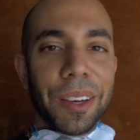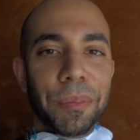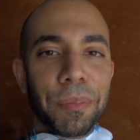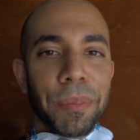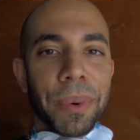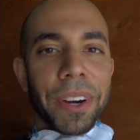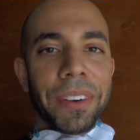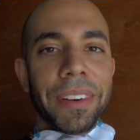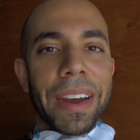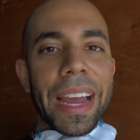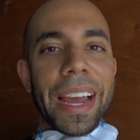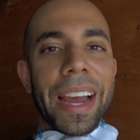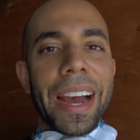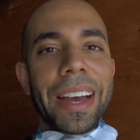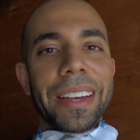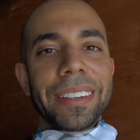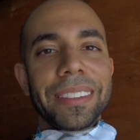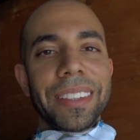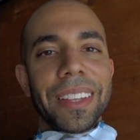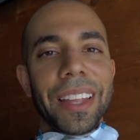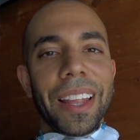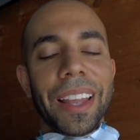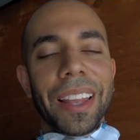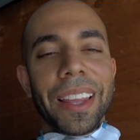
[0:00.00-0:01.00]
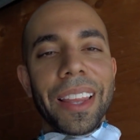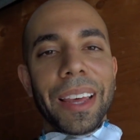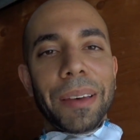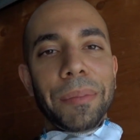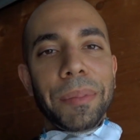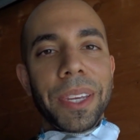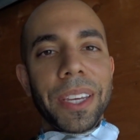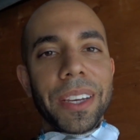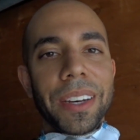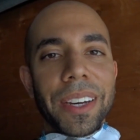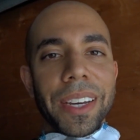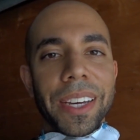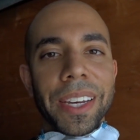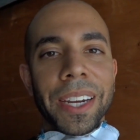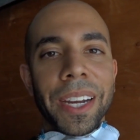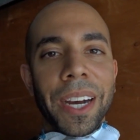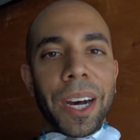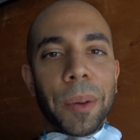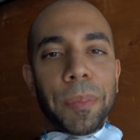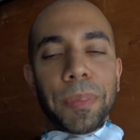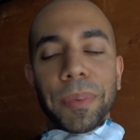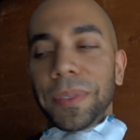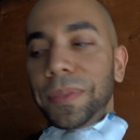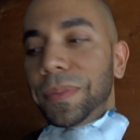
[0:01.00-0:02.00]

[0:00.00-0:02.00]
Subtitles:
But alright guys, let me hook it up.